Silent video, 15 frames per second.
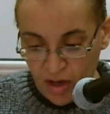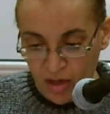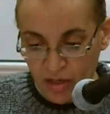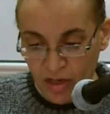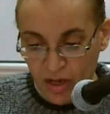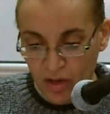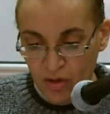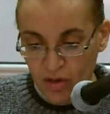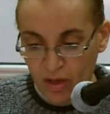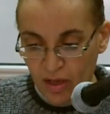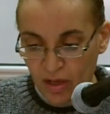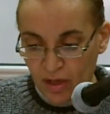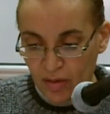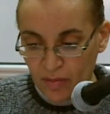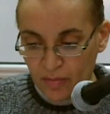Now,
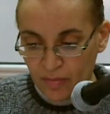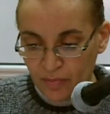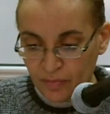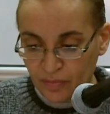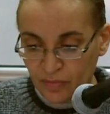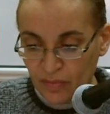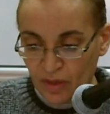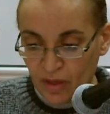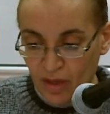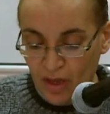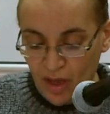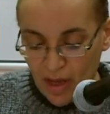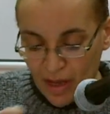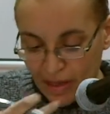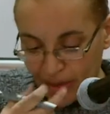
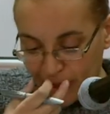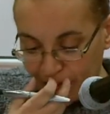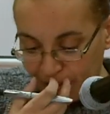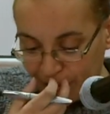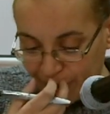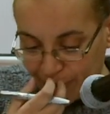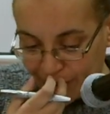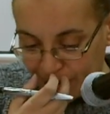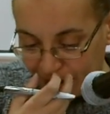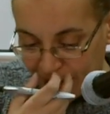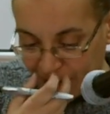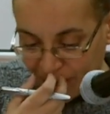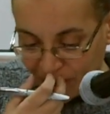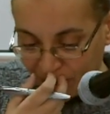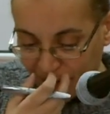another
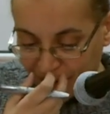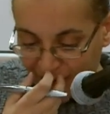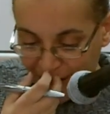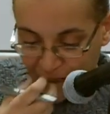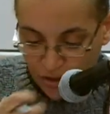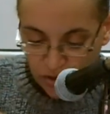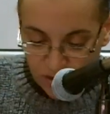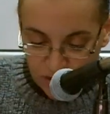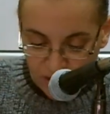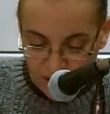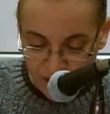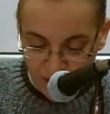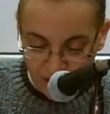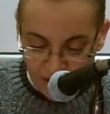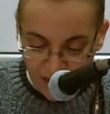explanation is
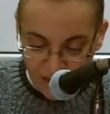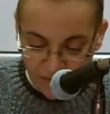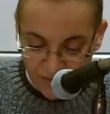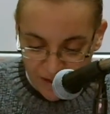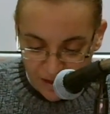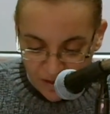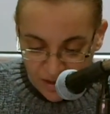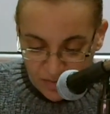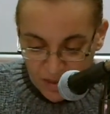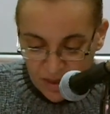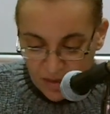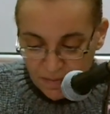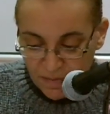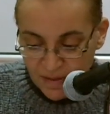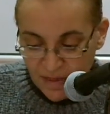that these figures may
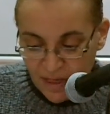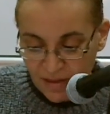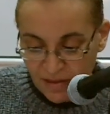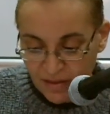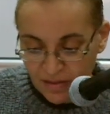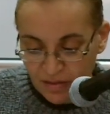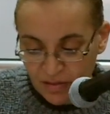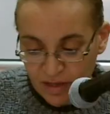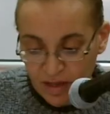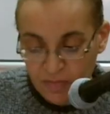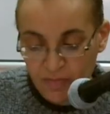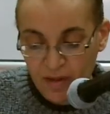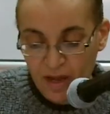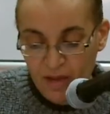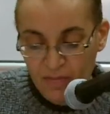represent
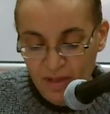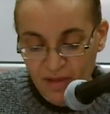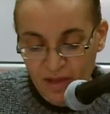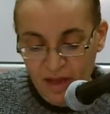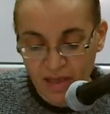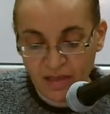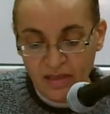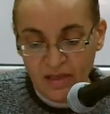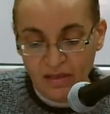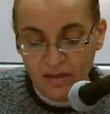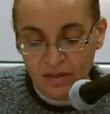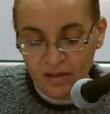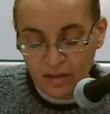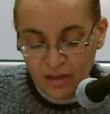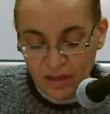Abraham and Isaac.
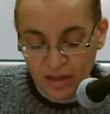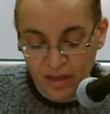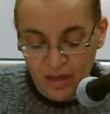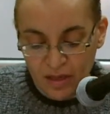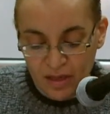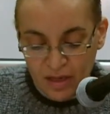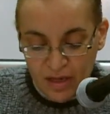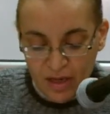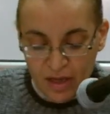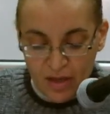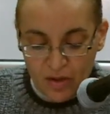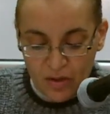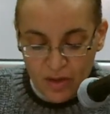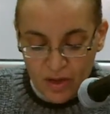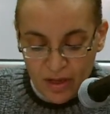
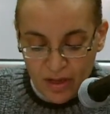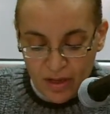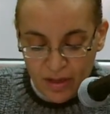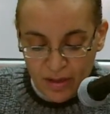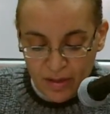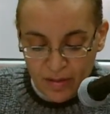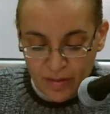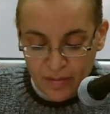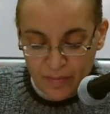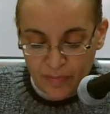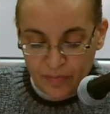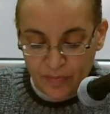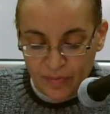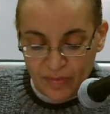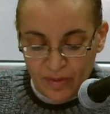Now,
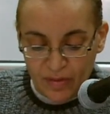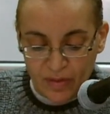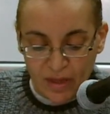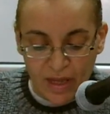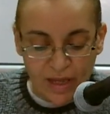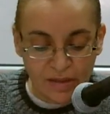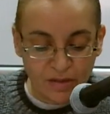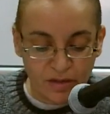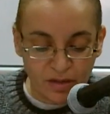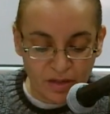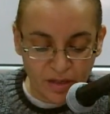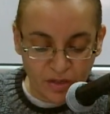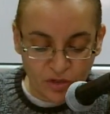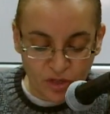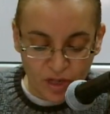the
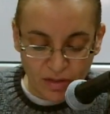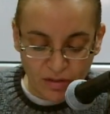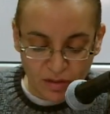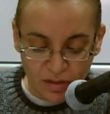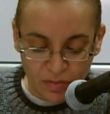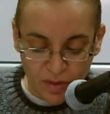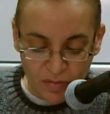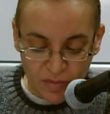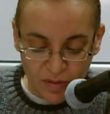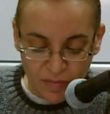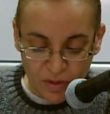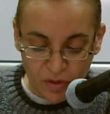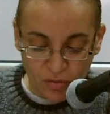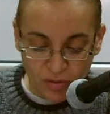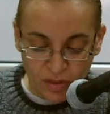elderly gentleman may
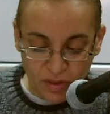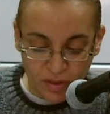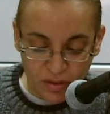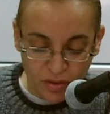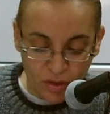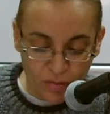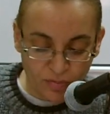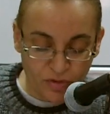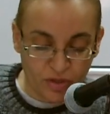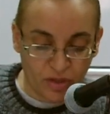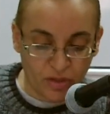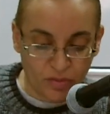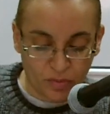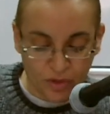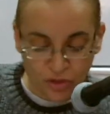be holding an
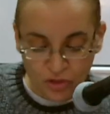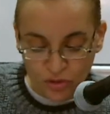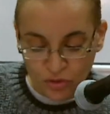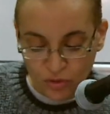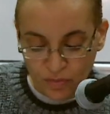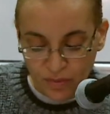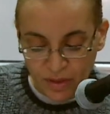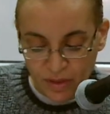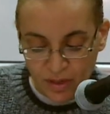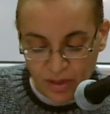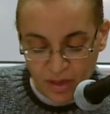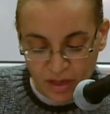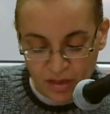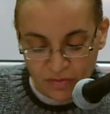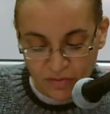object which could be a
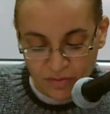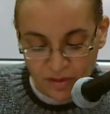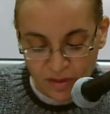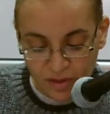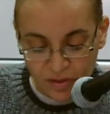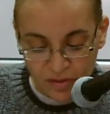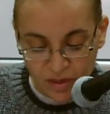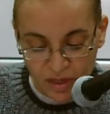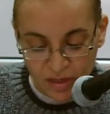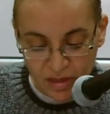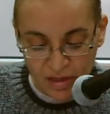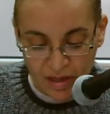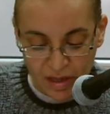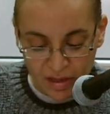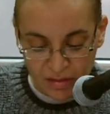knife in his right
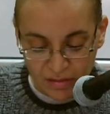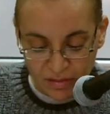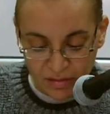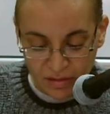hand.